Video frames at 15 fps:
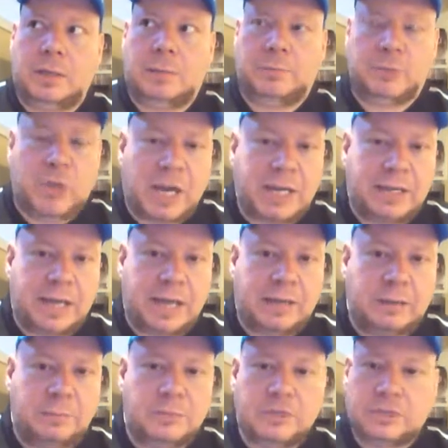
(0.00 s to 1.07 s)
Bryan
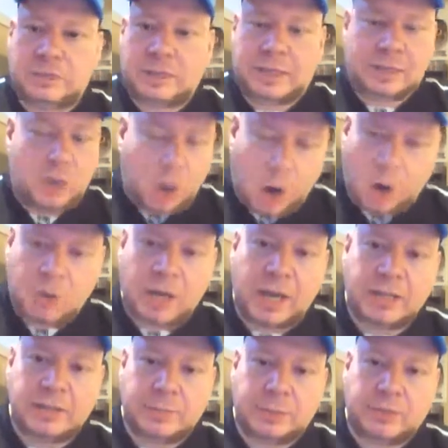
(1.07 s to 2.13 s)
Adams, like all
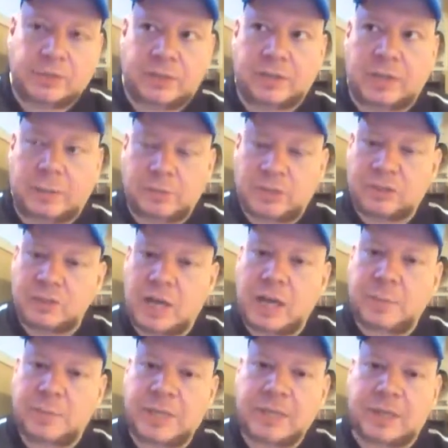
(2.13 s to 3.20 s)
kinds of music. I'm just not
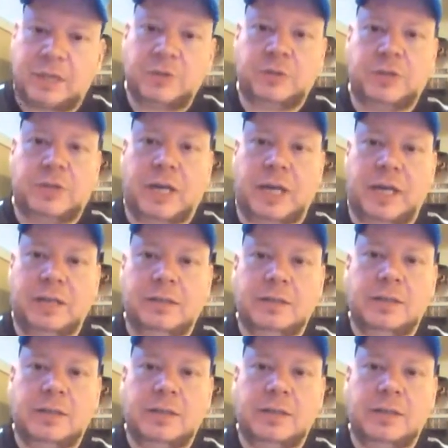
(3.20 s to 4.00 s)
a big country guy.